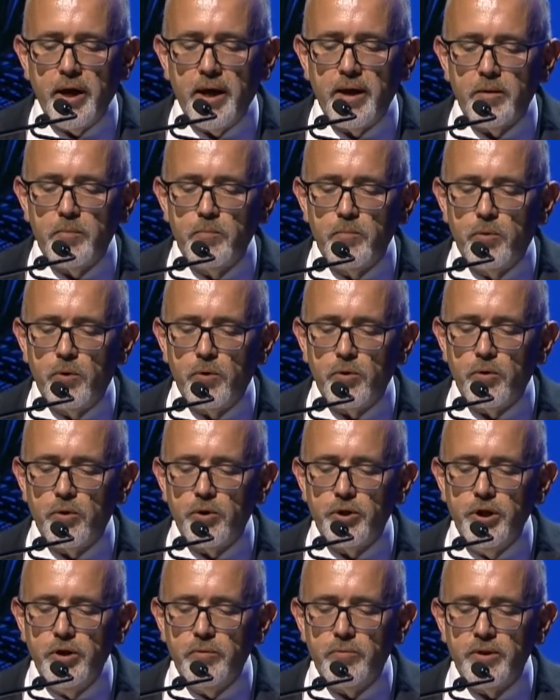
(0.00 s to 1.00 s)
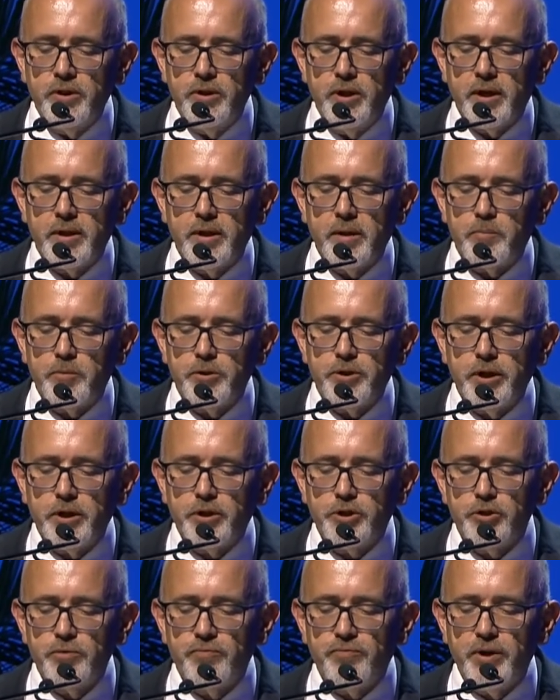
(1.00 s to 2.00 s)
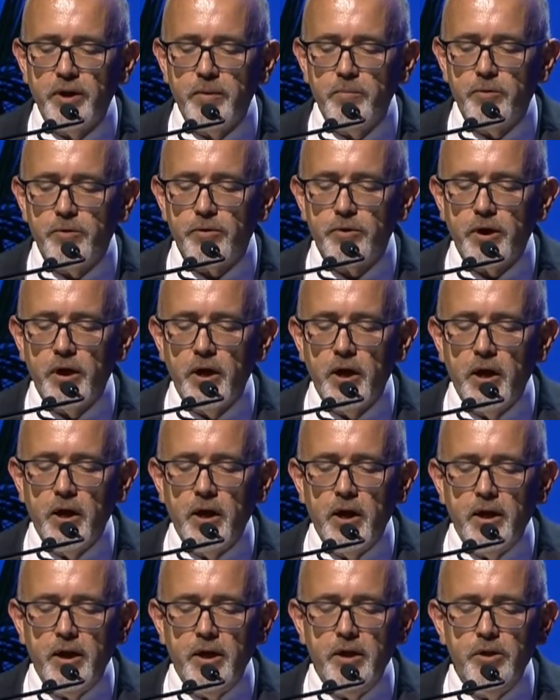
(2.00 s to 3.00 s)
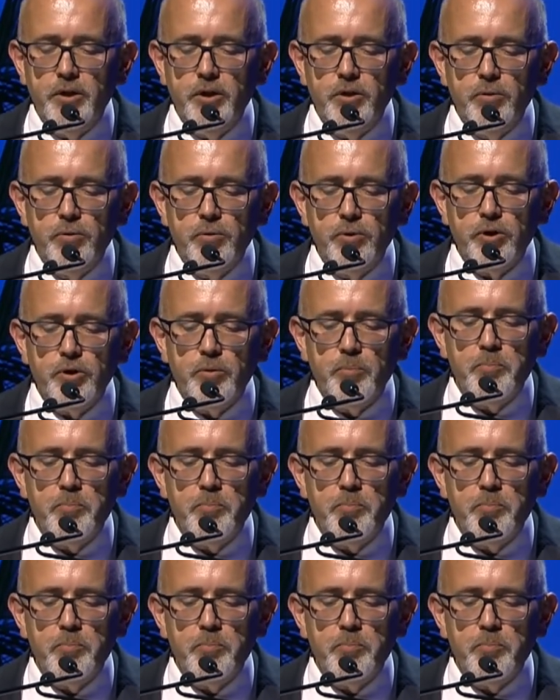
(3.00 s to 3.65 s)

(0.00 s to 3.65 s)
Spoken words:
and more coherent data protection framework in the Union,